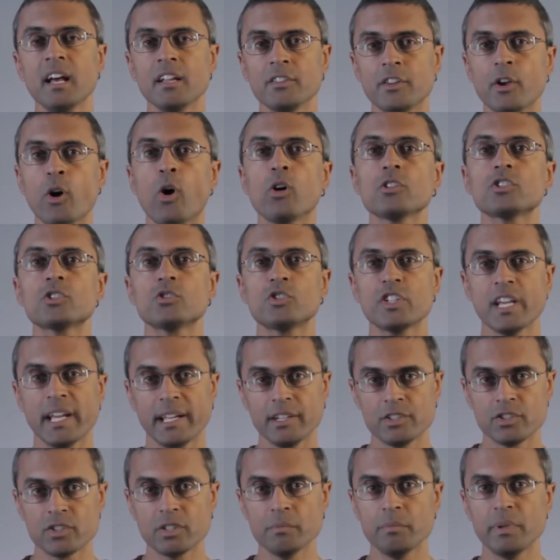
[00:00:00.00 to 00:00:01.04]
they also
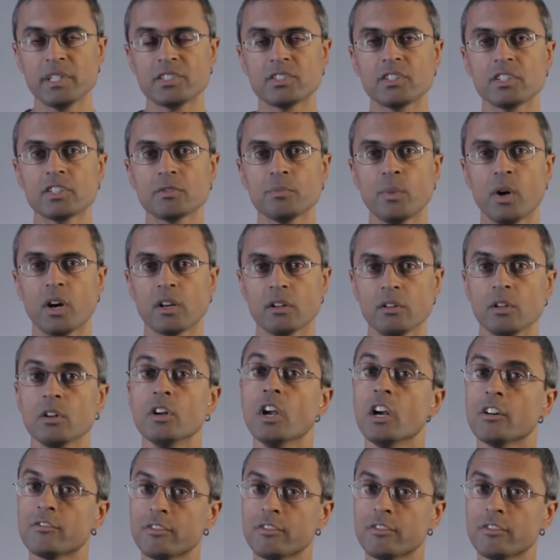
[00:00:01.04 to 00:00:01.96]
changed the business model